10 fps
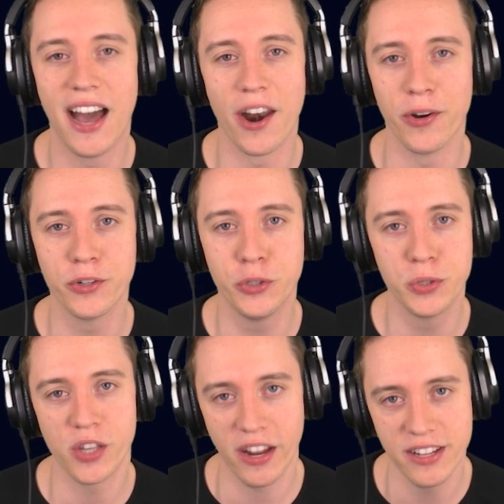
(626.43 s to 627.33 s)
I don't know, two
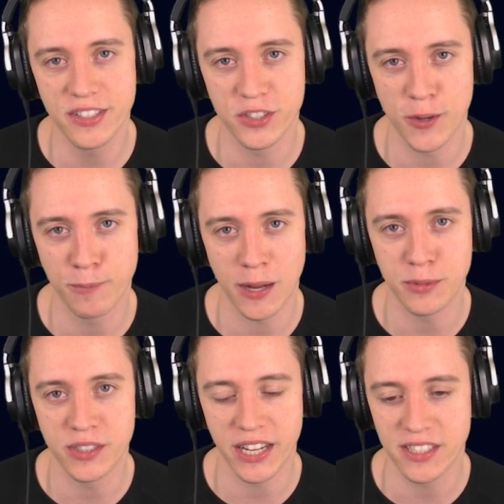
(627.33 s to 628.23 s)
seconds, and
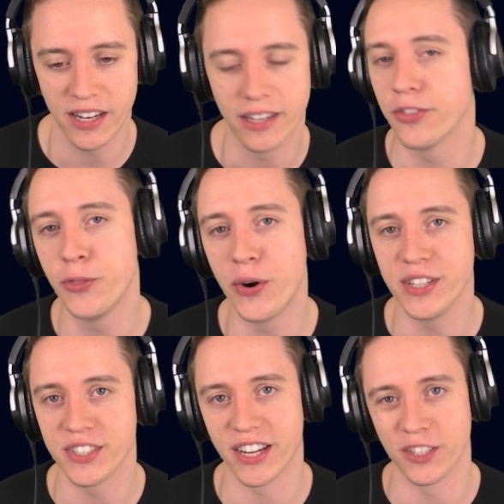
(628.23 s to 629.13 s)
sometimes it takes like
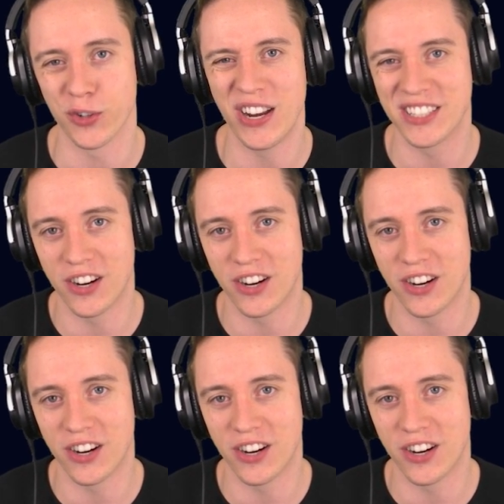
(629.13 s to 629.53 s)
thirty seconds, right?